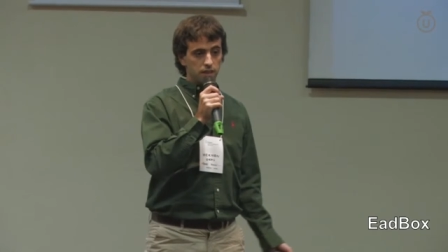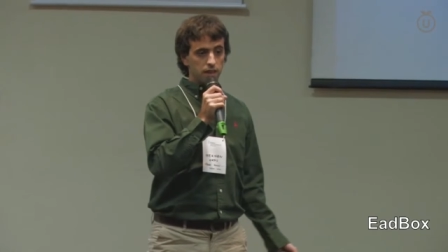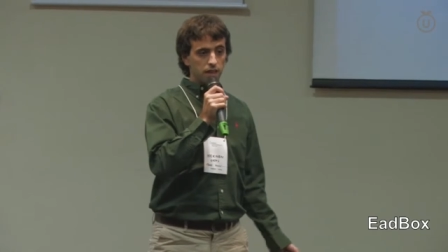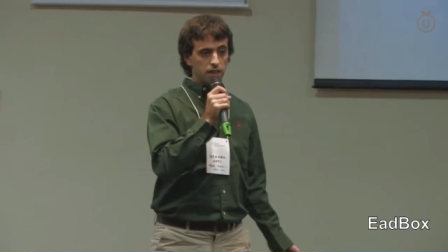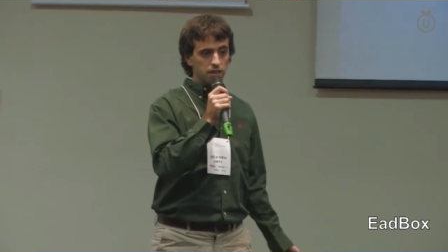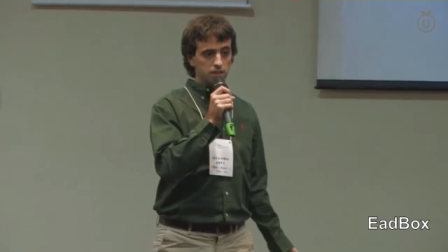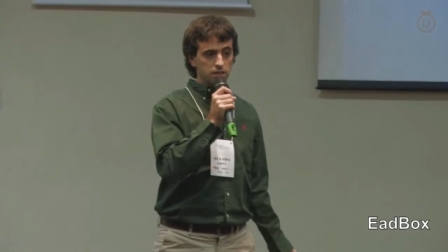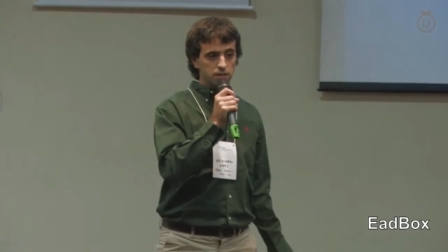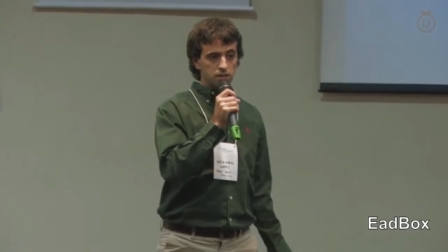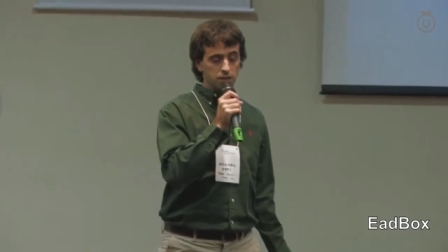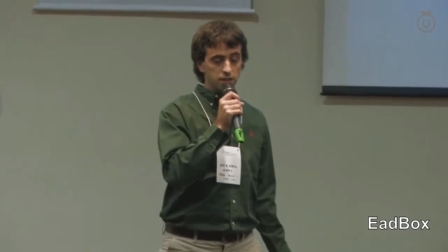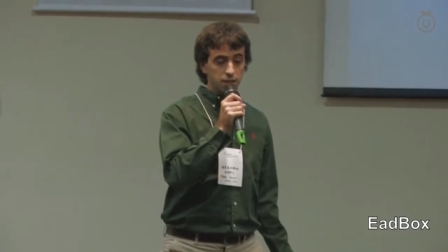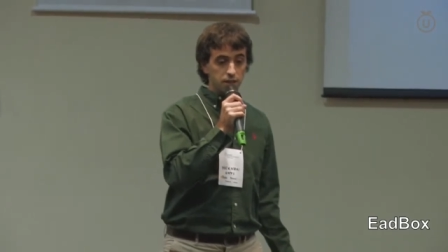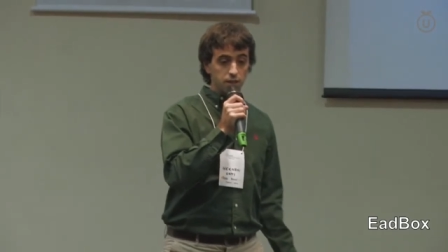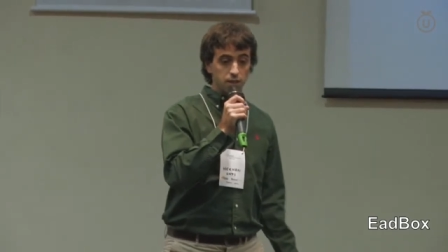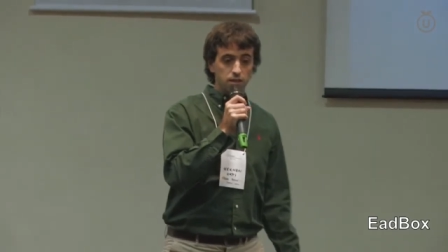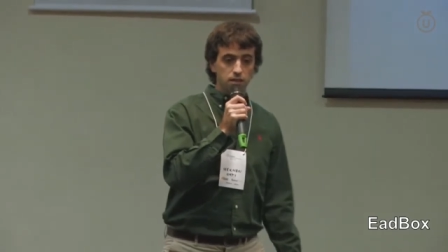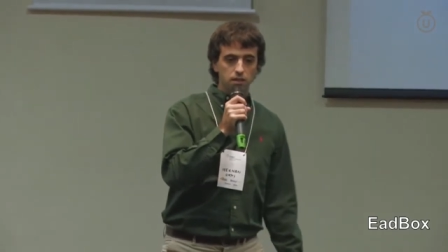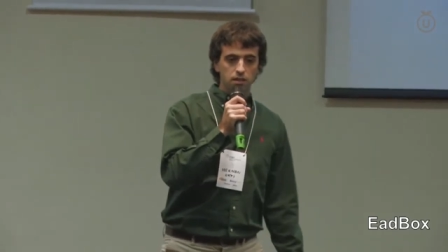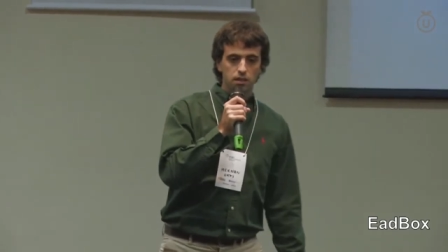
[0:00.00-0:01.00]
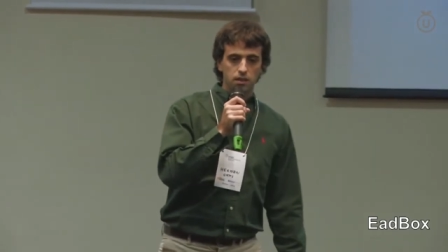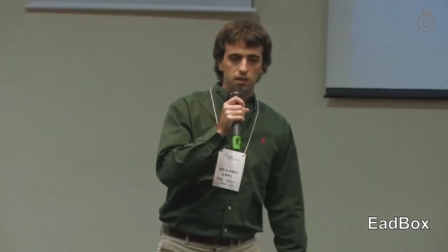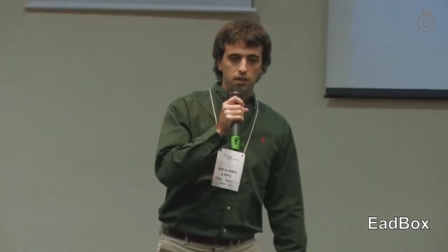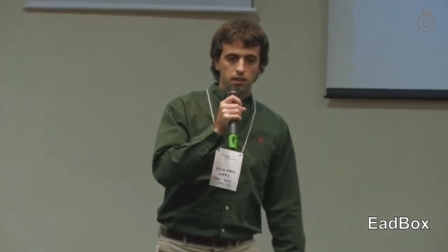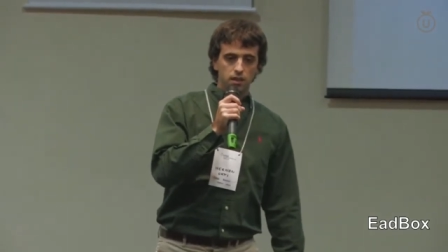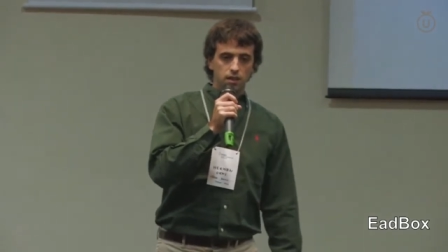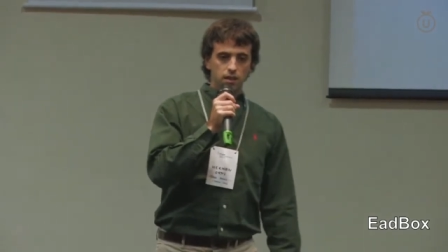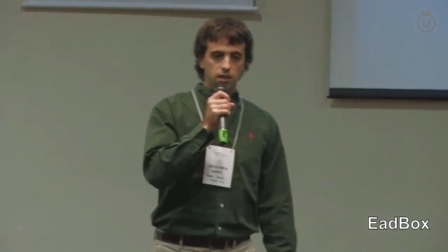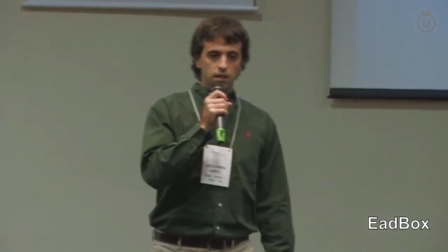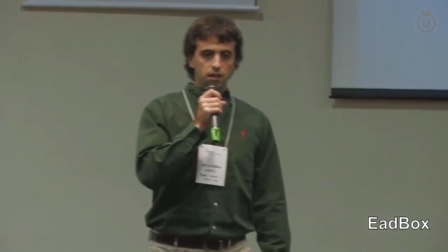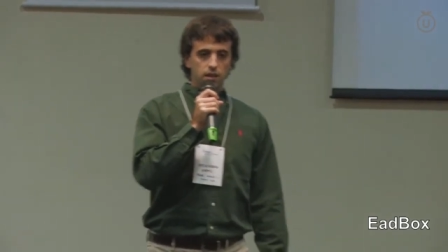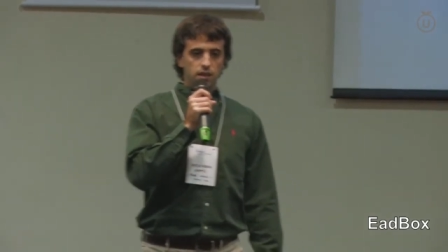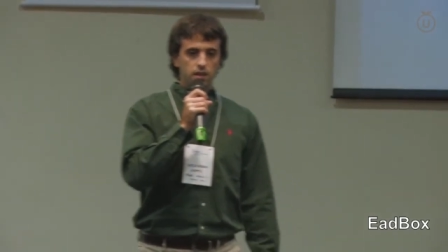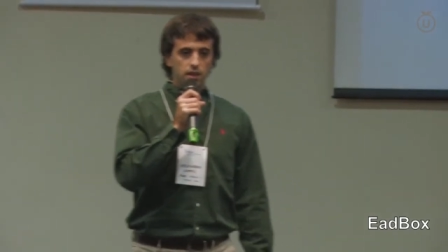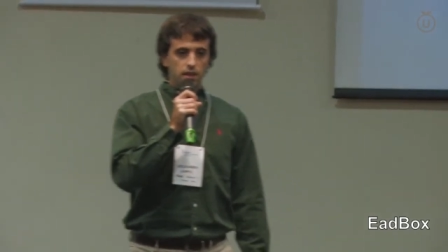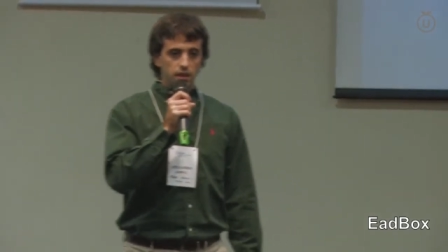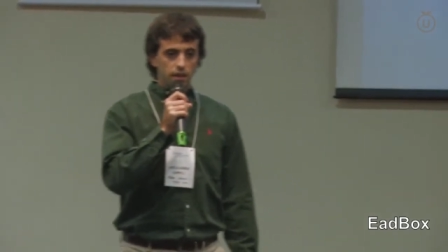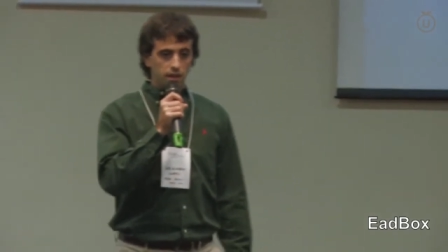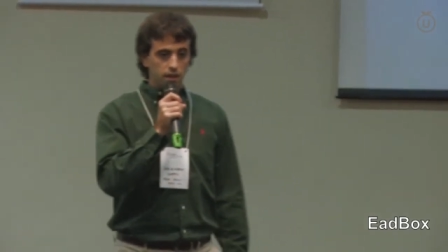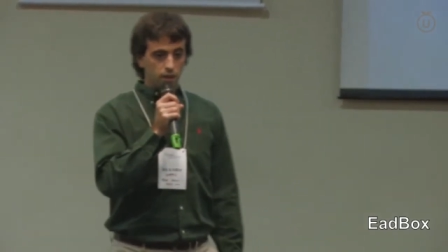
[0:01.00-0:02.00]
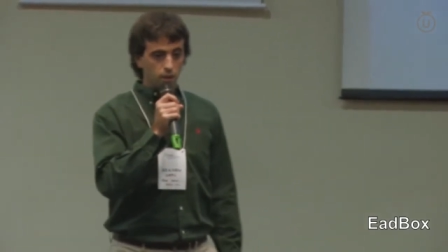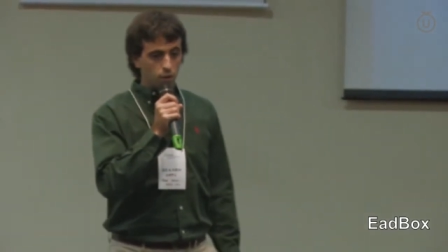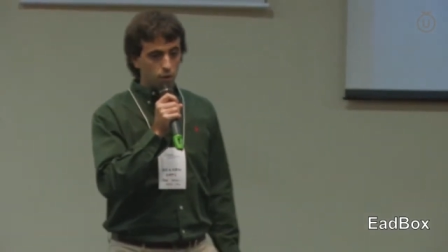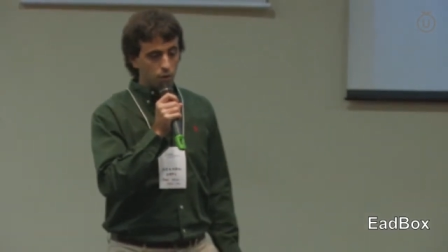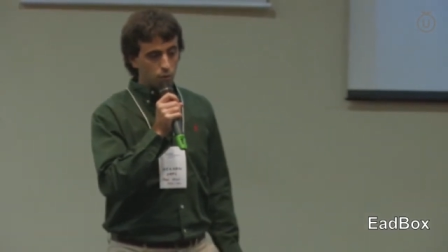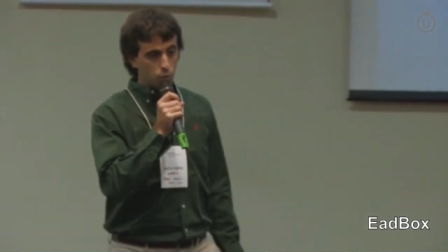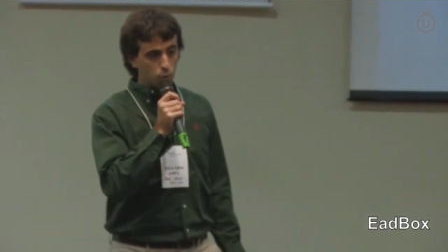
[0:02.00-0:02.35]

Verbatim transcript: the last year, uh,